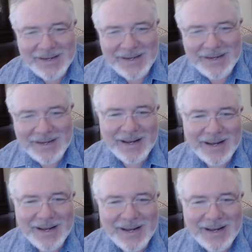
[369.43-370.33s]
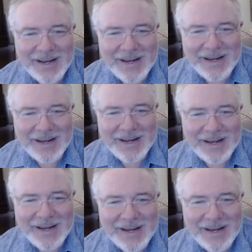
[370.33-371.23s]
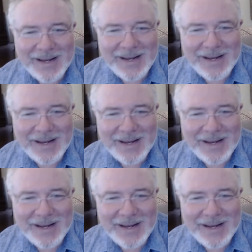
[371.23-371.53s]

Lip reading: have a handle on it.